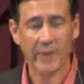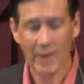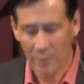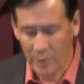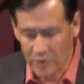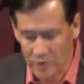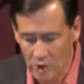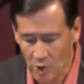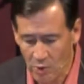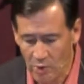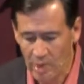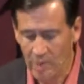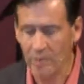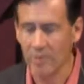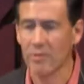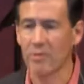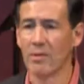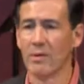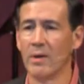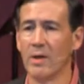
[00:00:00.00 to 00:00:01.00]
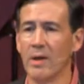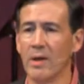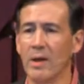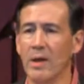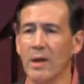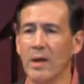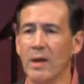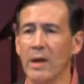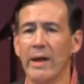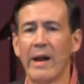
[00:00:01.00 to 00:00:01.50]
I rejoice.
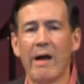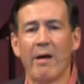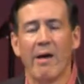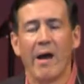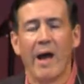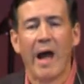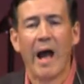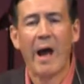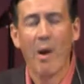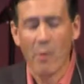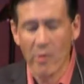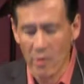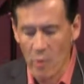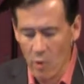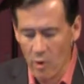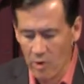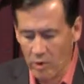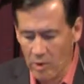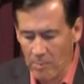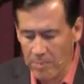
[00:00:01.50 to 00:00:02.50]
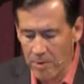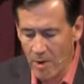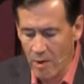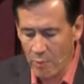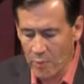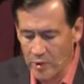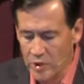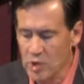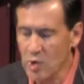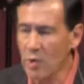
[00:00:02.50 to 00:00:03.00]
Now, how in the world could
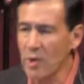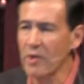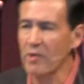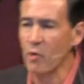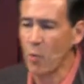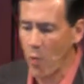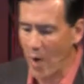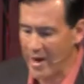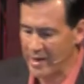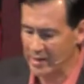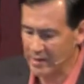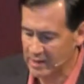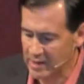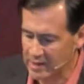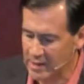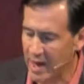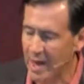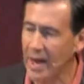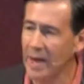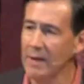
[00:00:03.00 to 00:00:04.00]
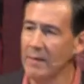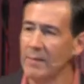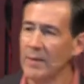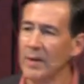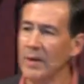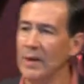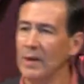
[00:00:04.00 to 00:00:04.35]
Paul rejoice waiting to die,